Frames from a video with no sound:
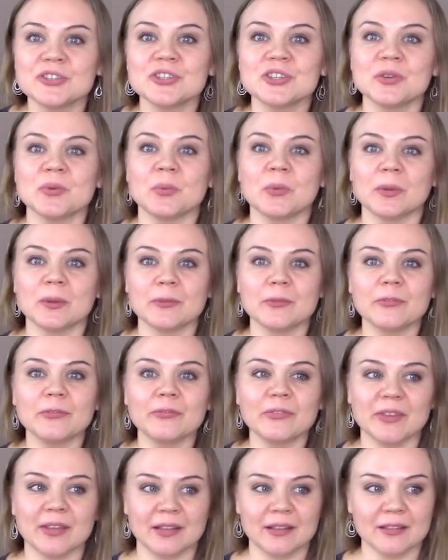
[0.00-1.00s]
She will
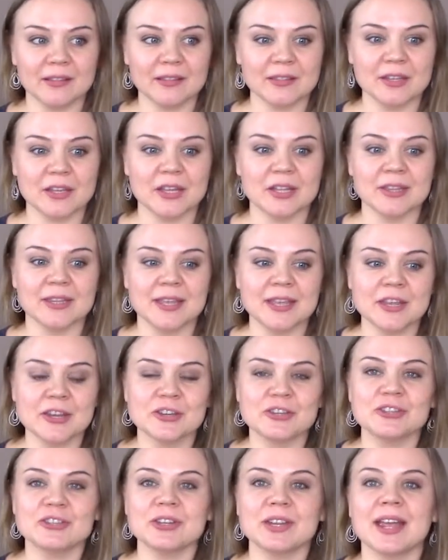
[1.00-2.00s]
feel that
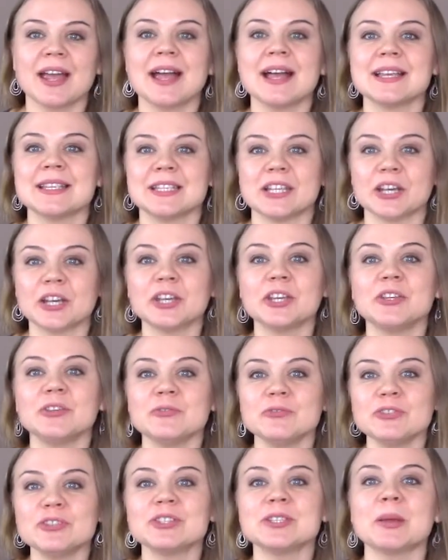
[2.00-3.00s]
she has a
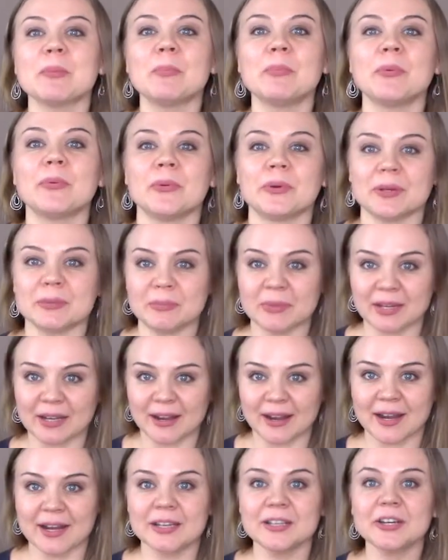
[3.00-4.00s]
huge support
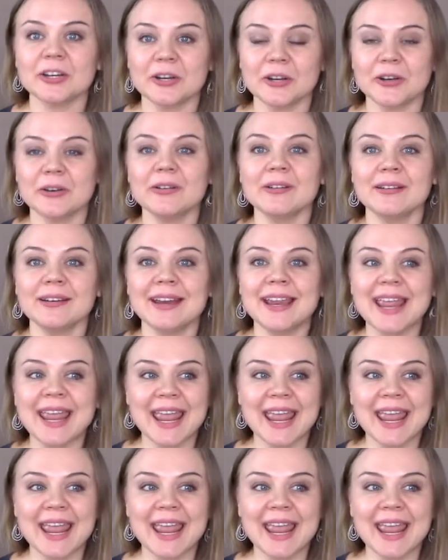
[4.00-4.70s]
behind her